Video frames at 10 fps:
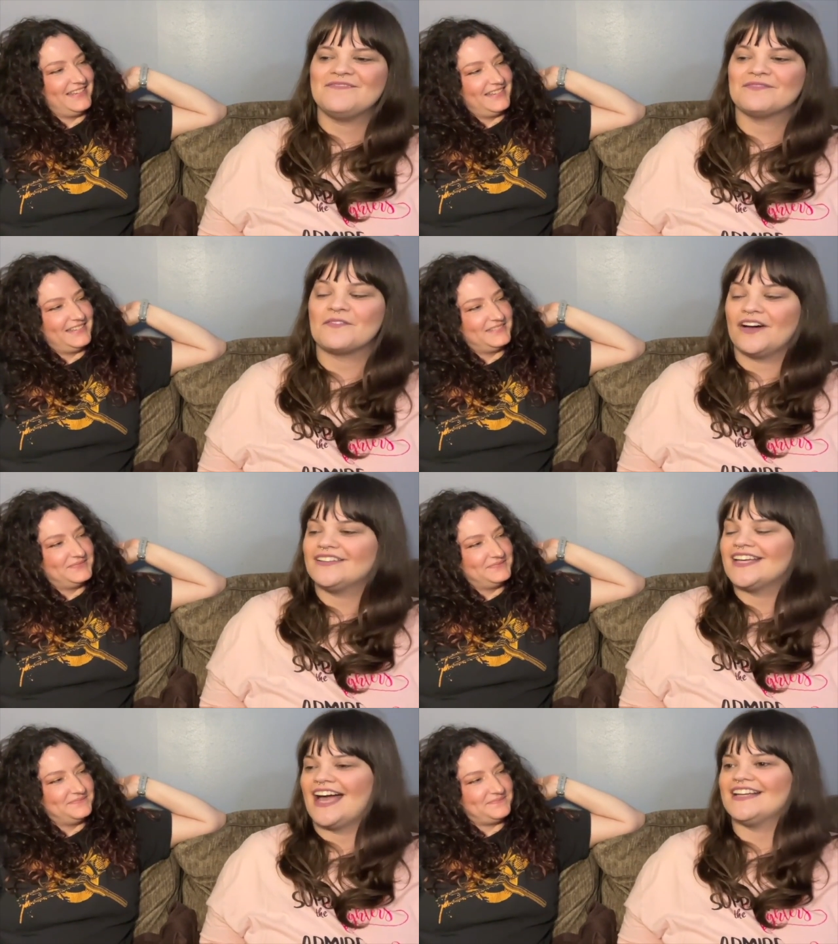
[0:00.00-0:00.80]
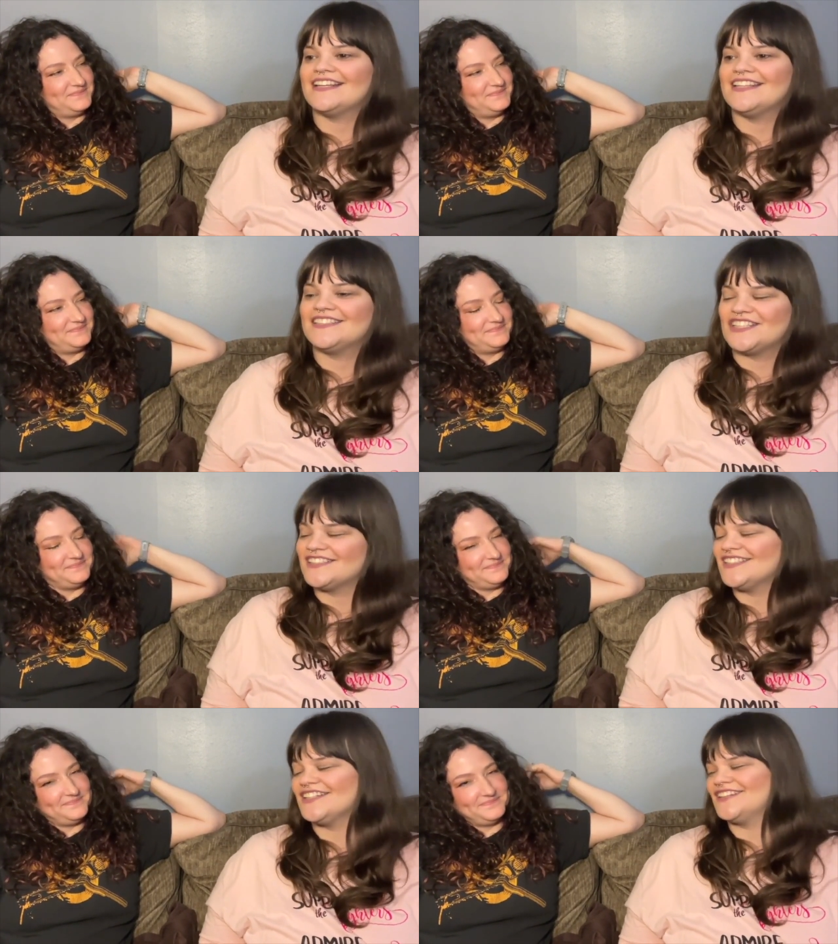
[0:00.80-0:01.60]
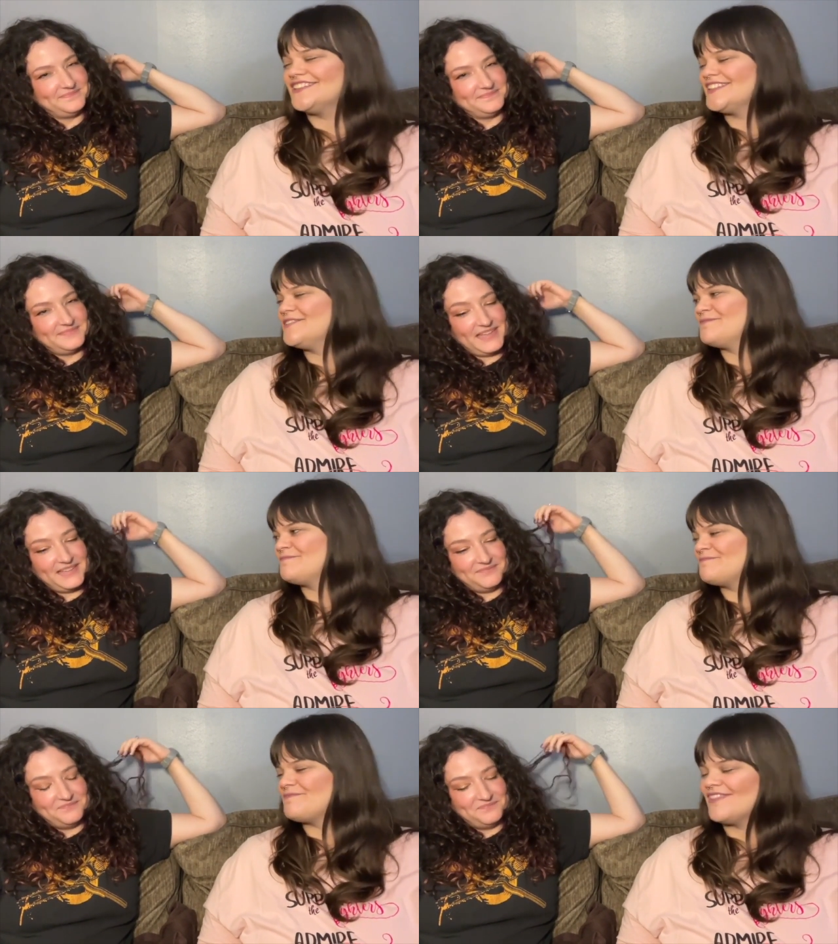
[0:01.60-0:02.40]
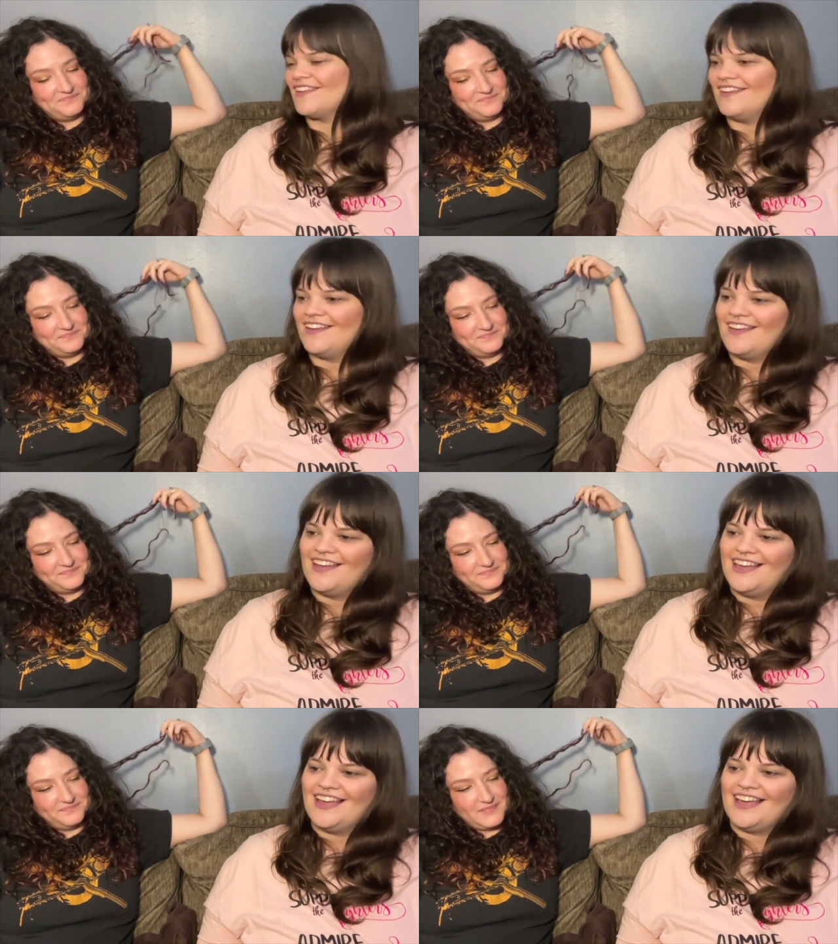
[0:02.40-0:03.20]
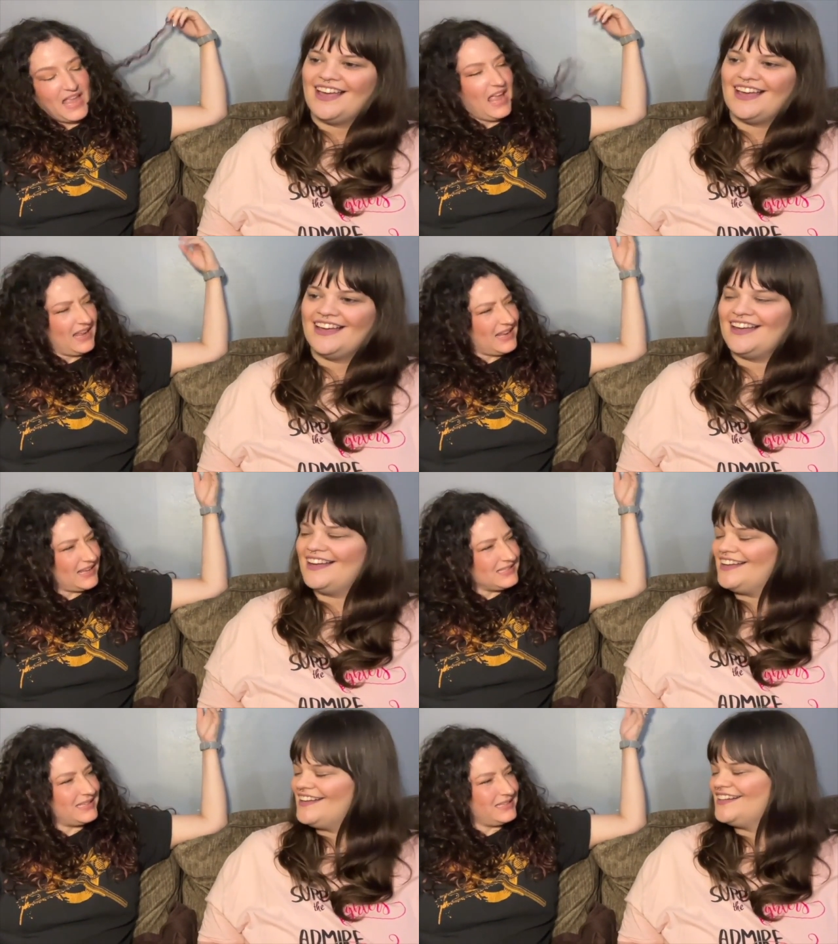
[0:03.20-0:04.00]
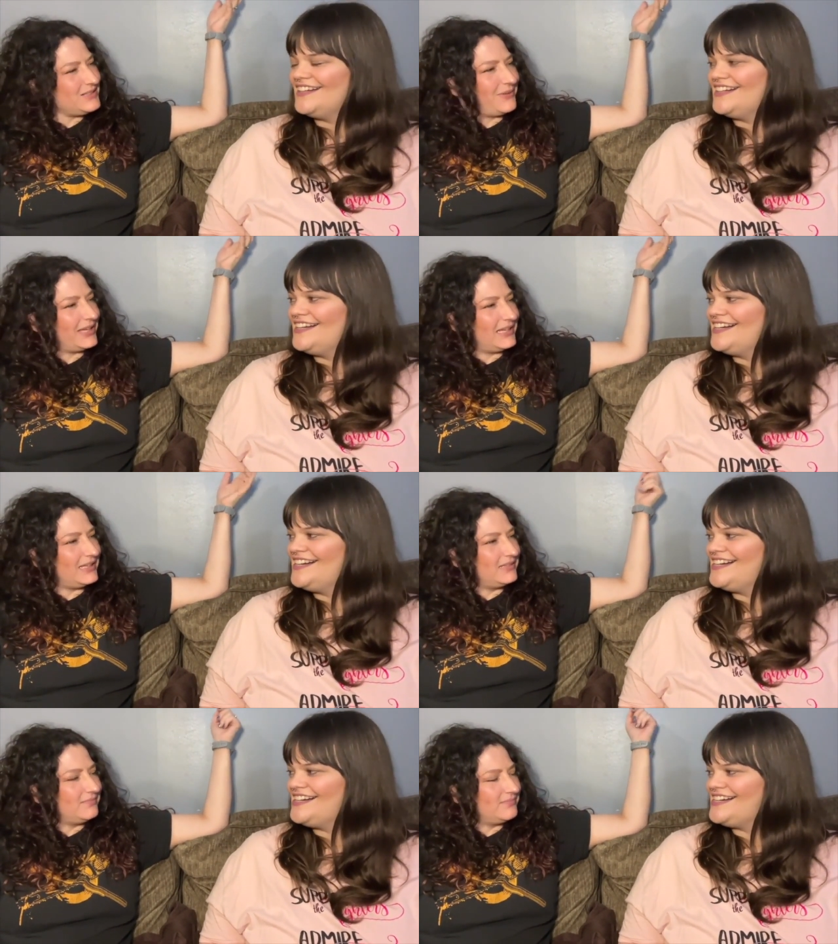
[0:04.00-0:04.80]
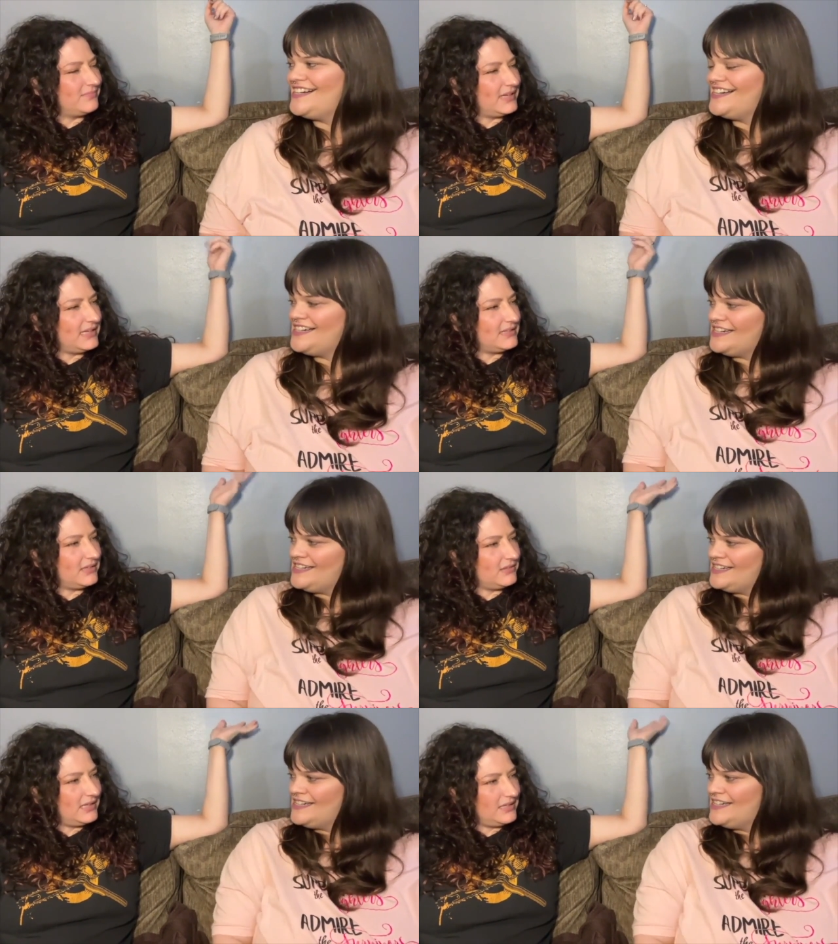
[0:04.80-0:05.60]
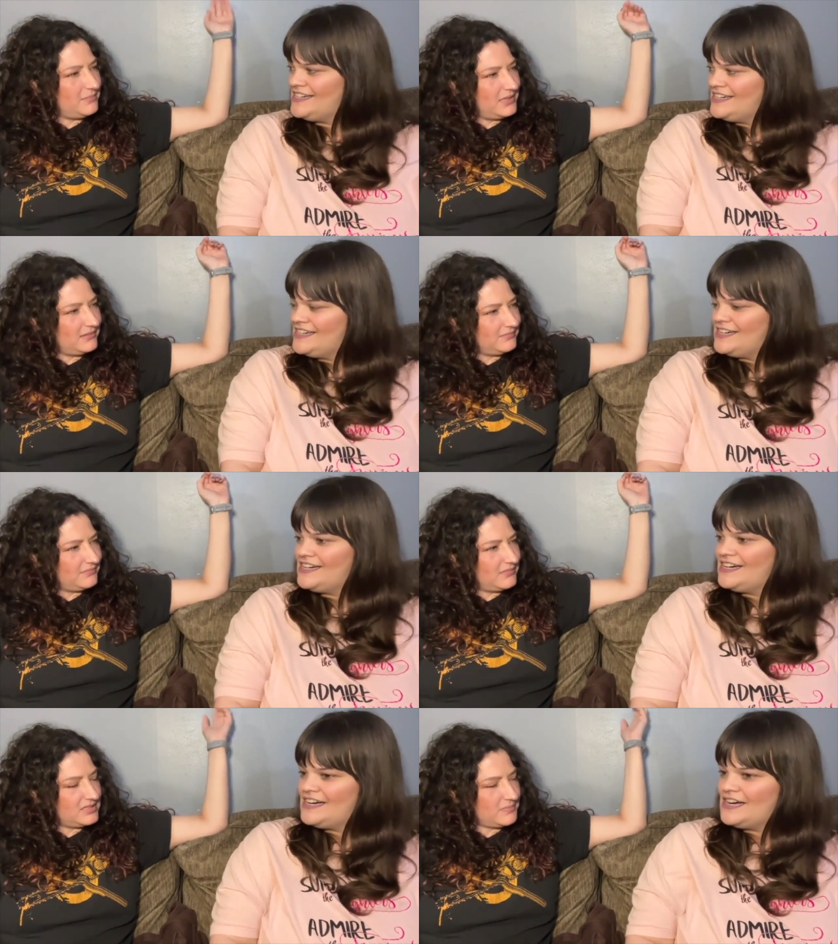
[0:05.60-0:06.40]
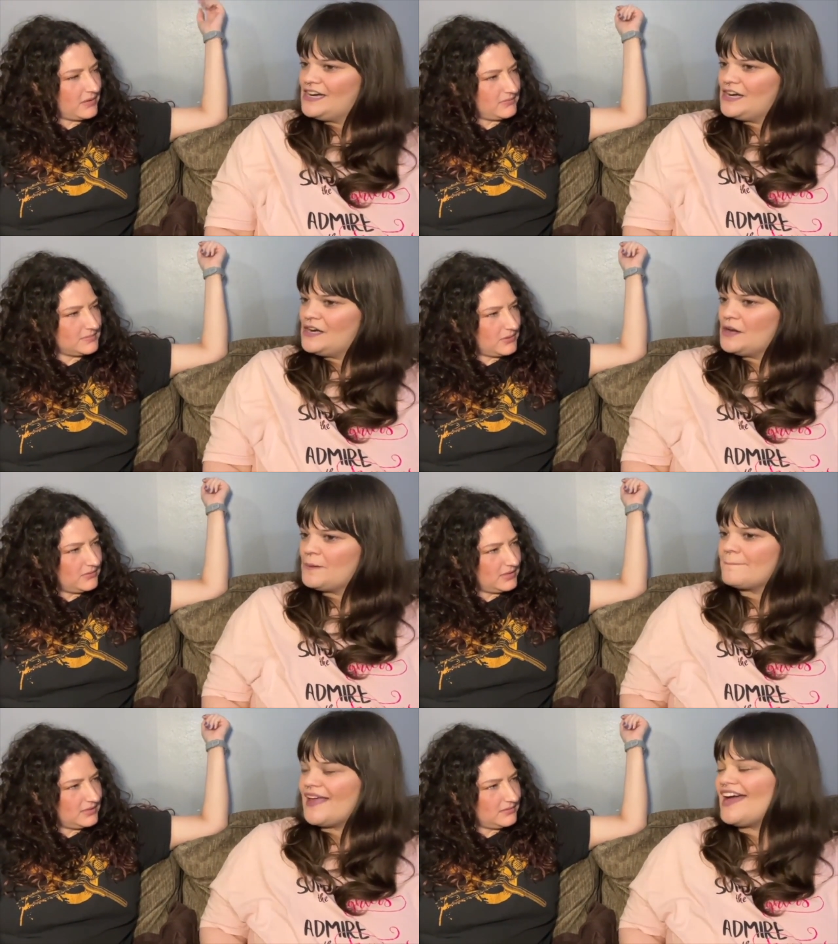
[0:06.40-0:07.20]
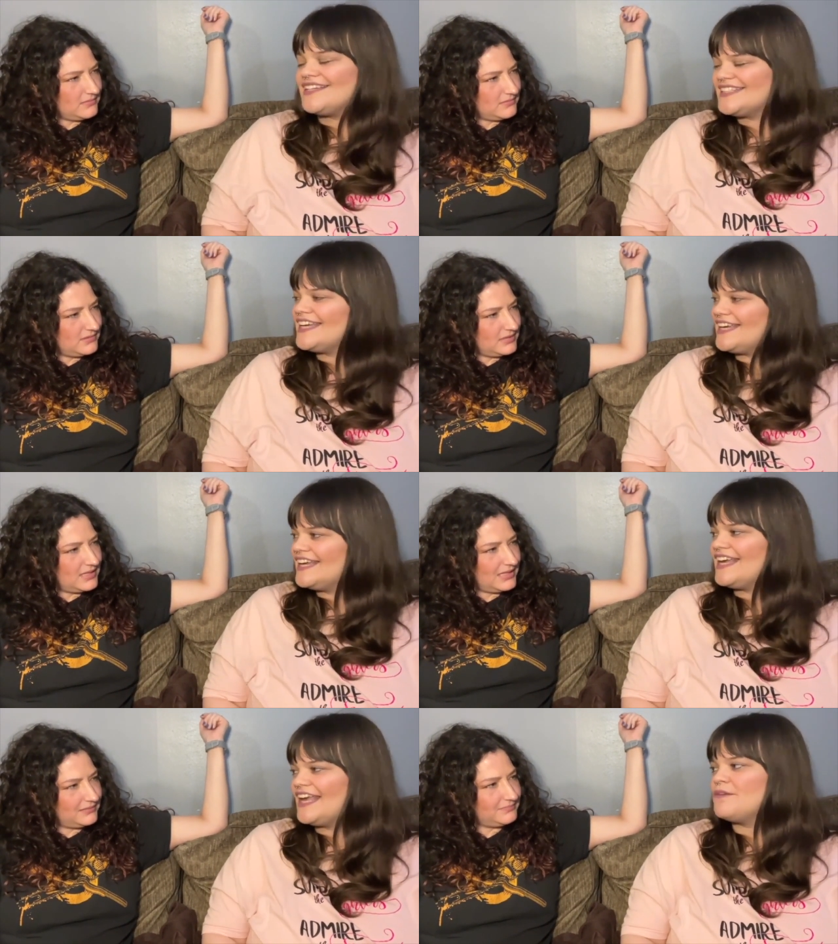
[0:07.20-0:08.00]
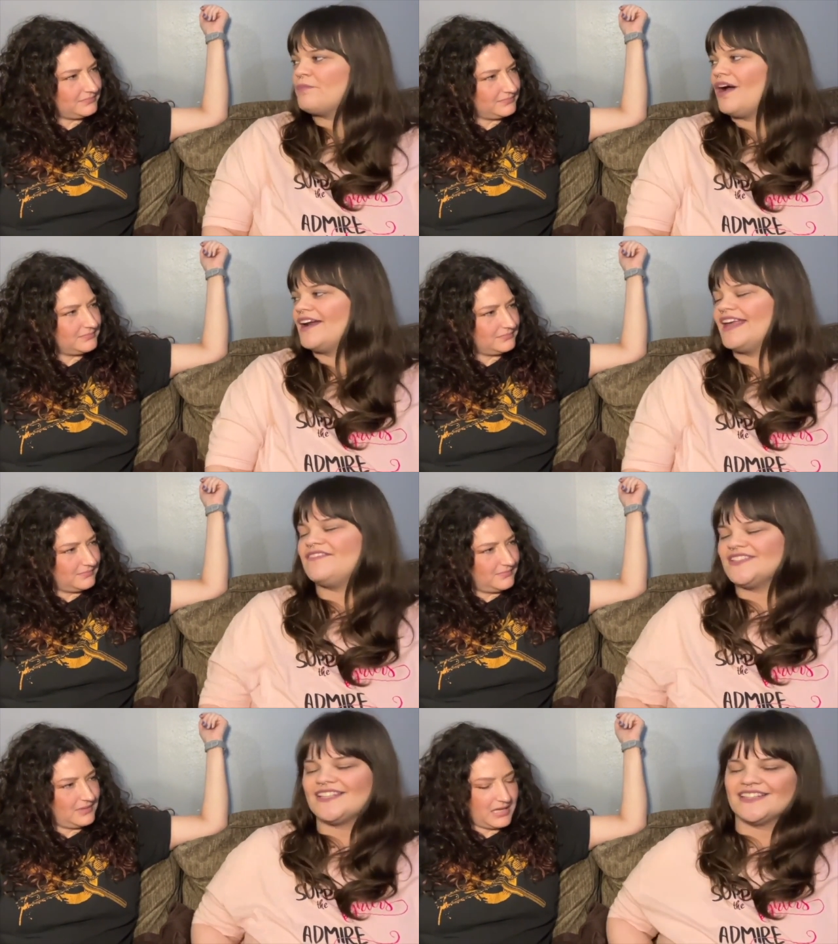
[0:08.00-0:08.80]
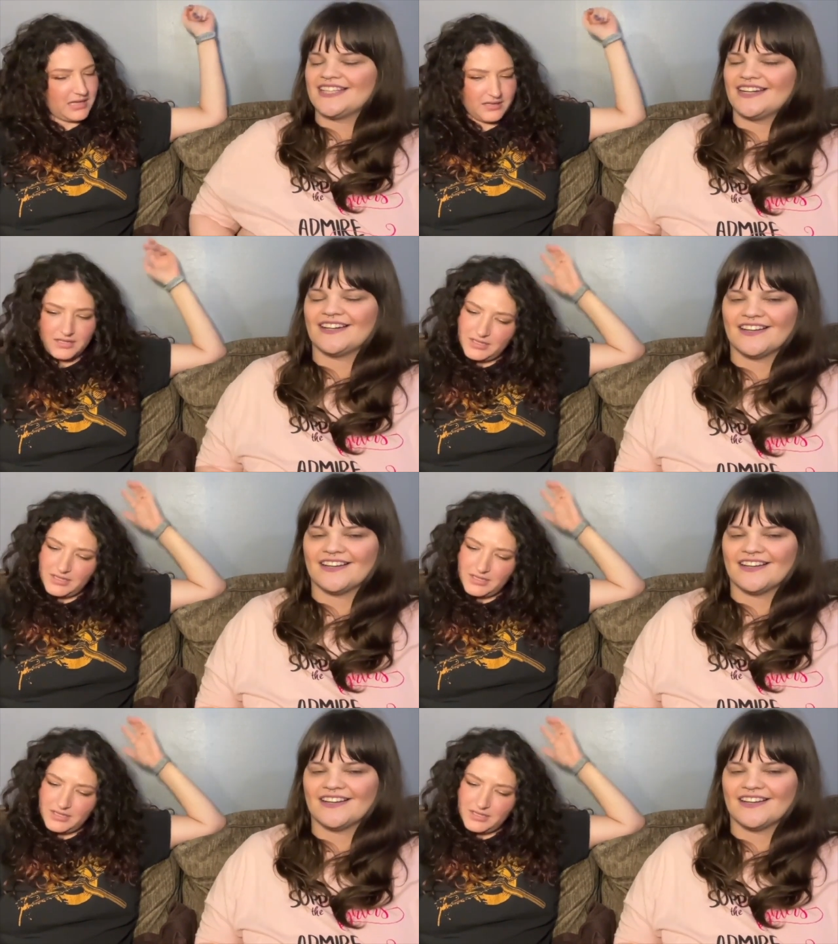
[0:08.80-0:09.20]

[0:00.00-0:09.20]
Speaker 1: Well, he got his just desserts. Yeah.
Speaker 2: And I guess that is why he he killed him and the spell was broken. Yeah, because he yeah. he
Speaker 1: brought it. He facilitated yeah.